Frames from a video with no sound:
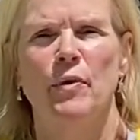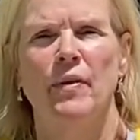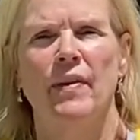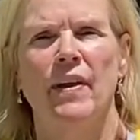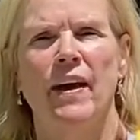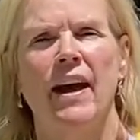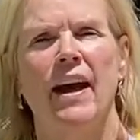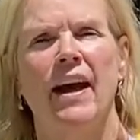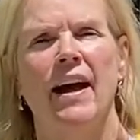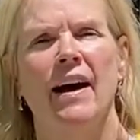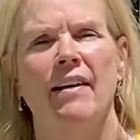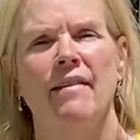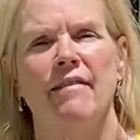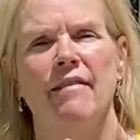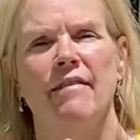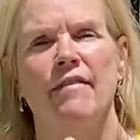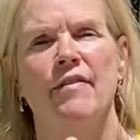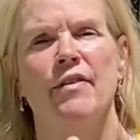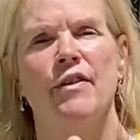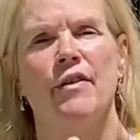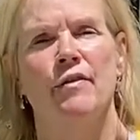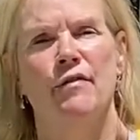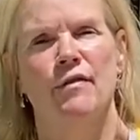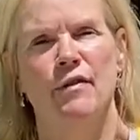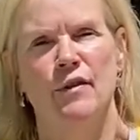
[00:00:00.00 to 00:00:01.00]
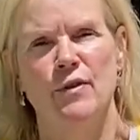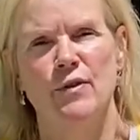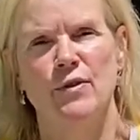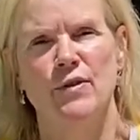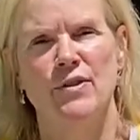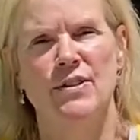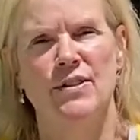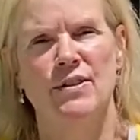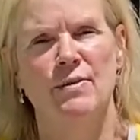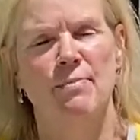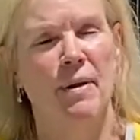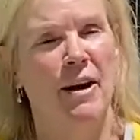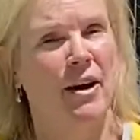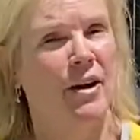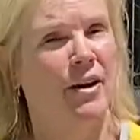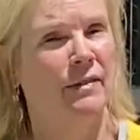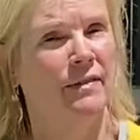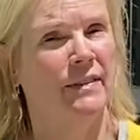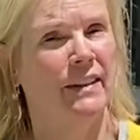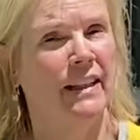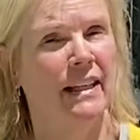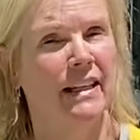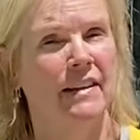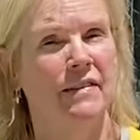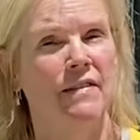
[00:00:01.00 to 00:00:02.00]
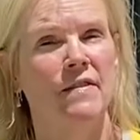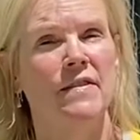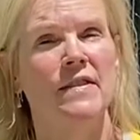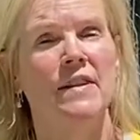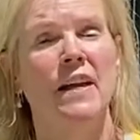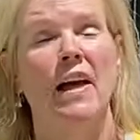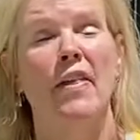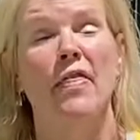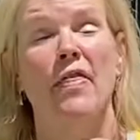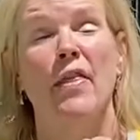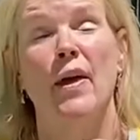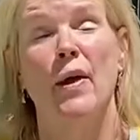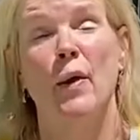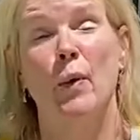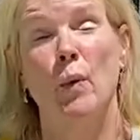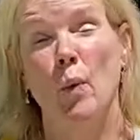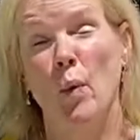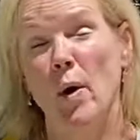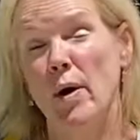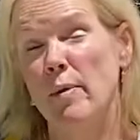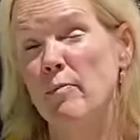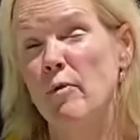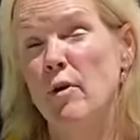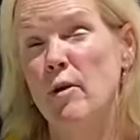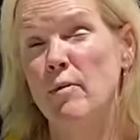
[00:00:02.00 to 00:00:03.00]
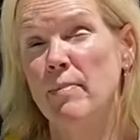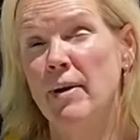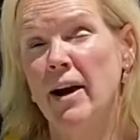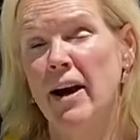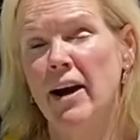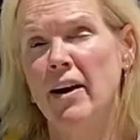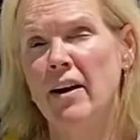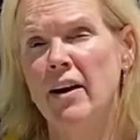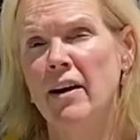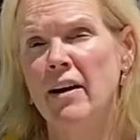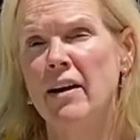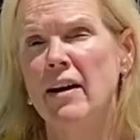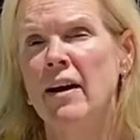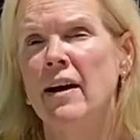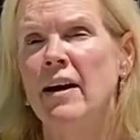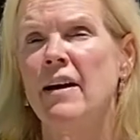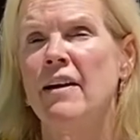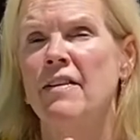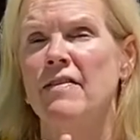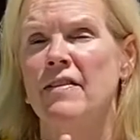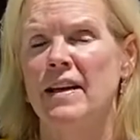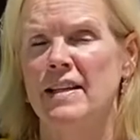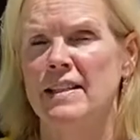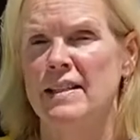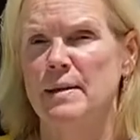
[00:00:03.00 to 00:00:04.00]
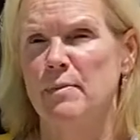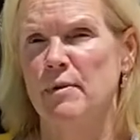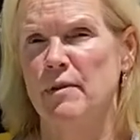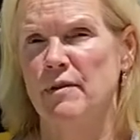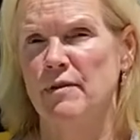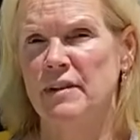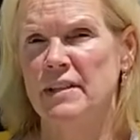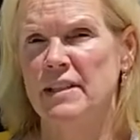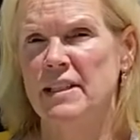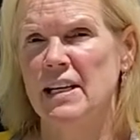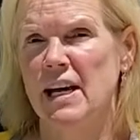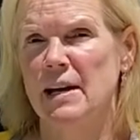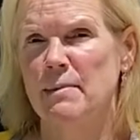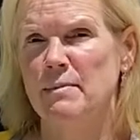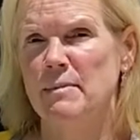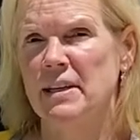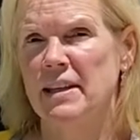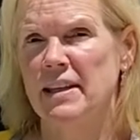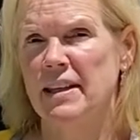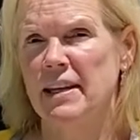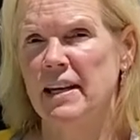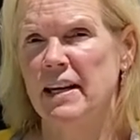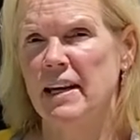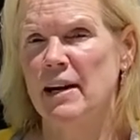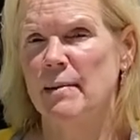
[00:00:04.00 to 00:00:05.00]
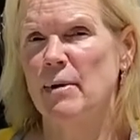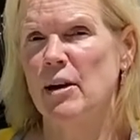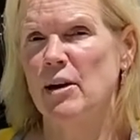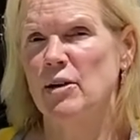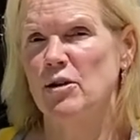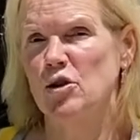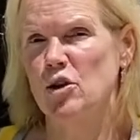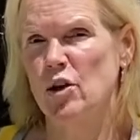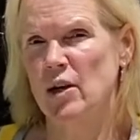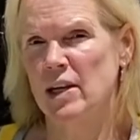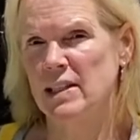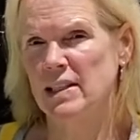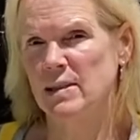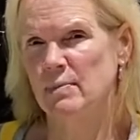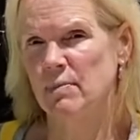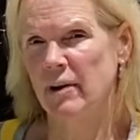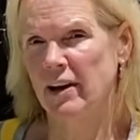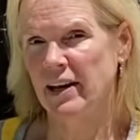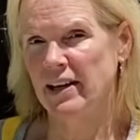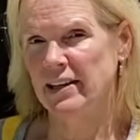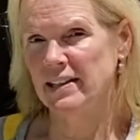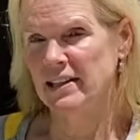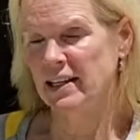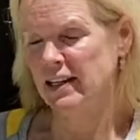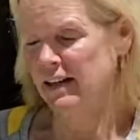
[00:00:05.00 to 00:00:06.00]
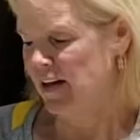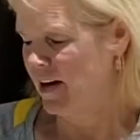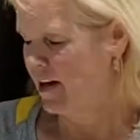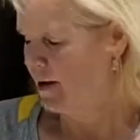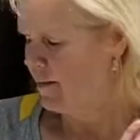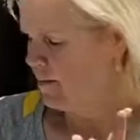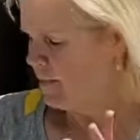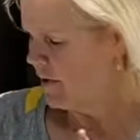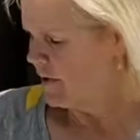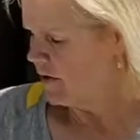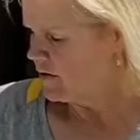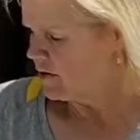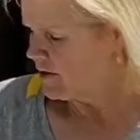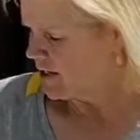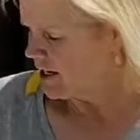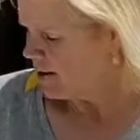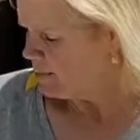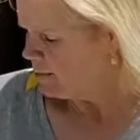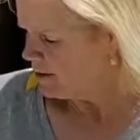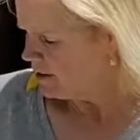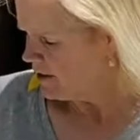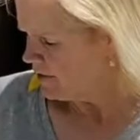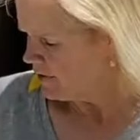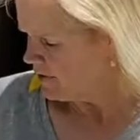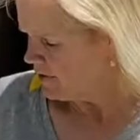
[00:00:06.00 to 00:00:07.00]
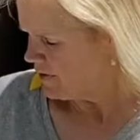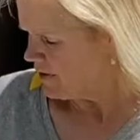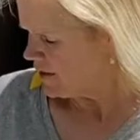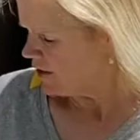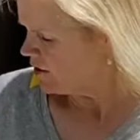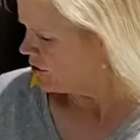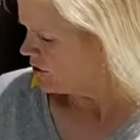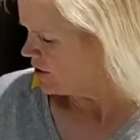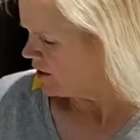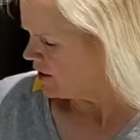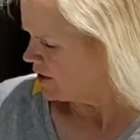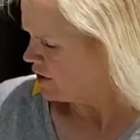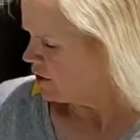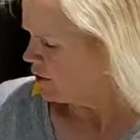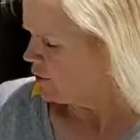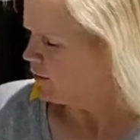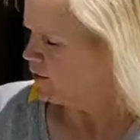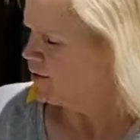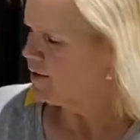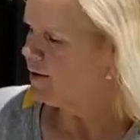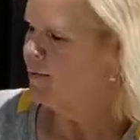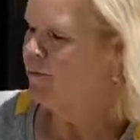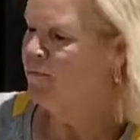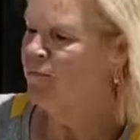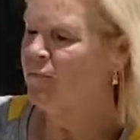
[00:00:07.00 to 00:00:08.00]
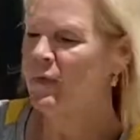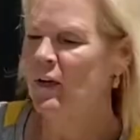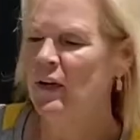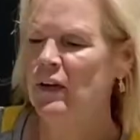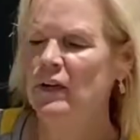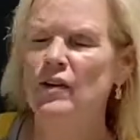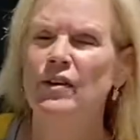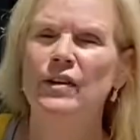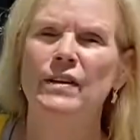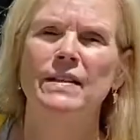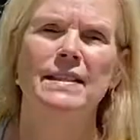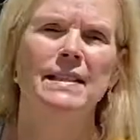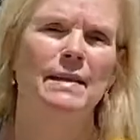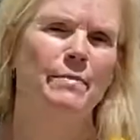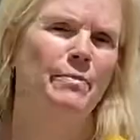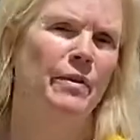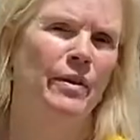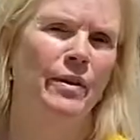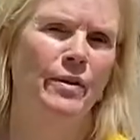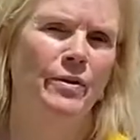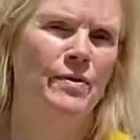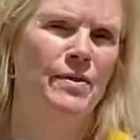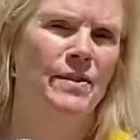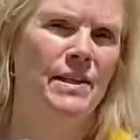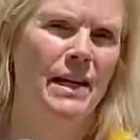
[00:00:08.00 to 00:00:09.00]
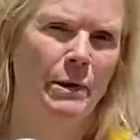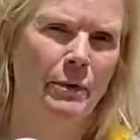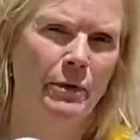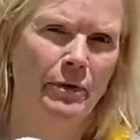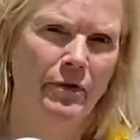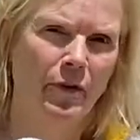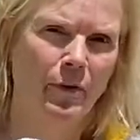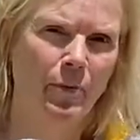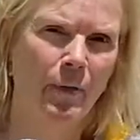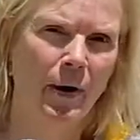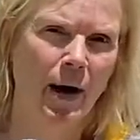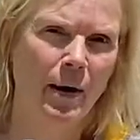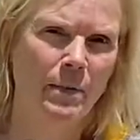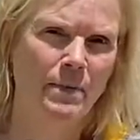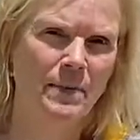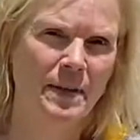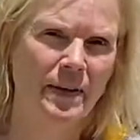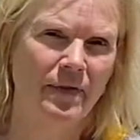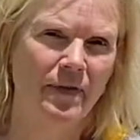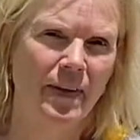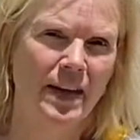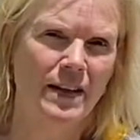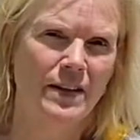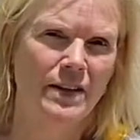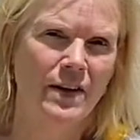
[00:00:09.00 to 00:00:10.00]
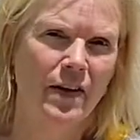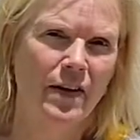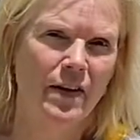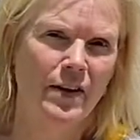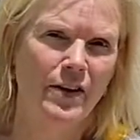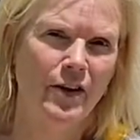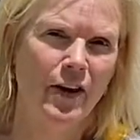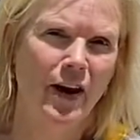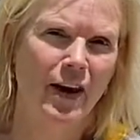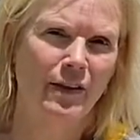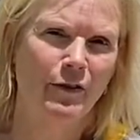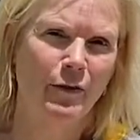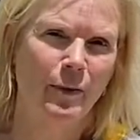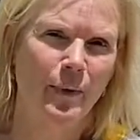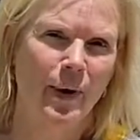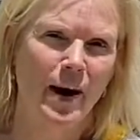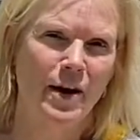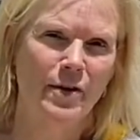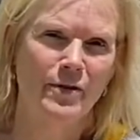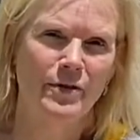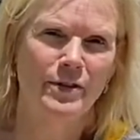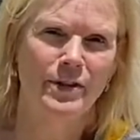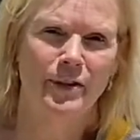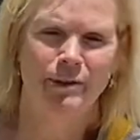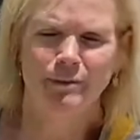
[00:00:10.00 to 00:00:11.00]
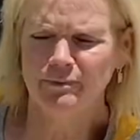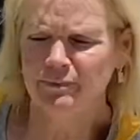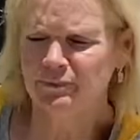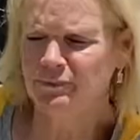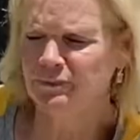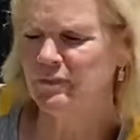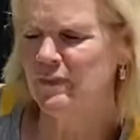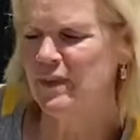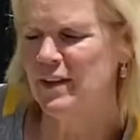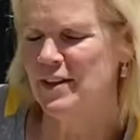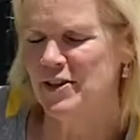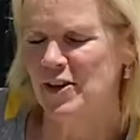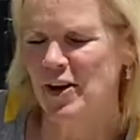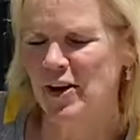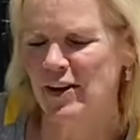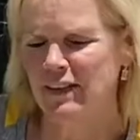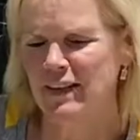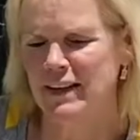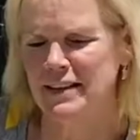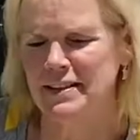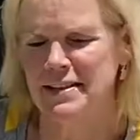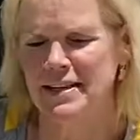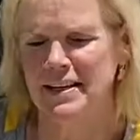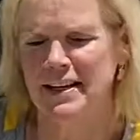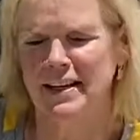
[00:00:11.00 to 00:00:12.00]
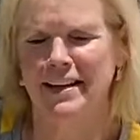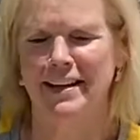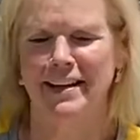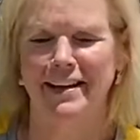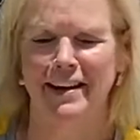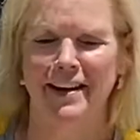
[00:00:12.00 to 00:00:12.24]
they have their first pair of leaves and then one more pair, that's a perfect time to think about transplanting them. And there's a couple different things you can use. You can simply use styrofoam cups if that's all that you have around. The dog likes to get in